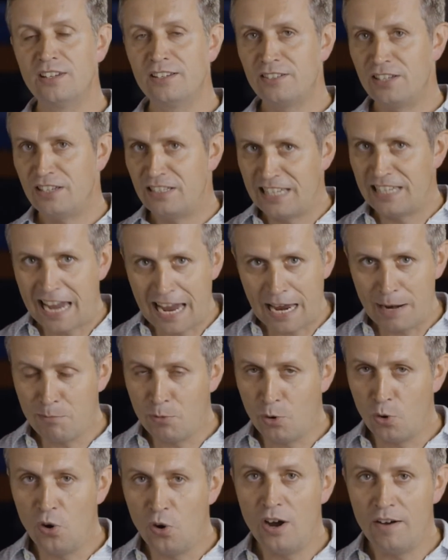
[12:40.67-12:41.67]
to 10
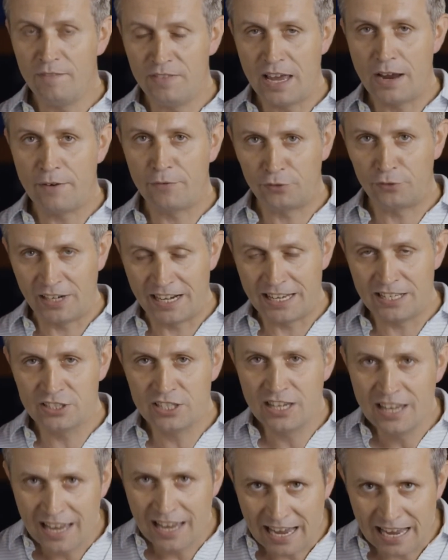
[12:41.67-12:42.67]
more of their friends
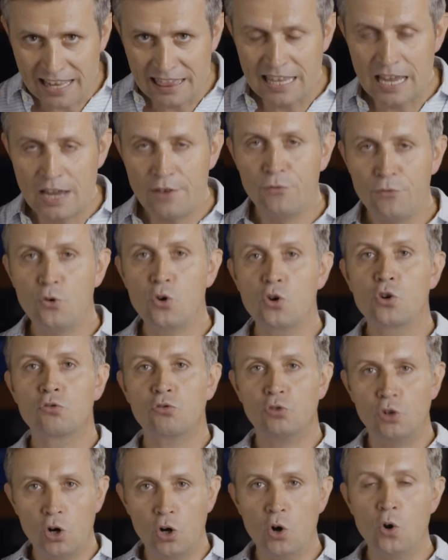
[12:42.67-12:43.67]
and therefore
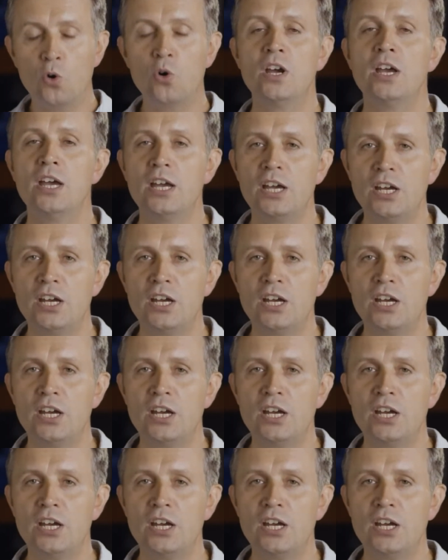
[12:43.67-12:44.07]
grow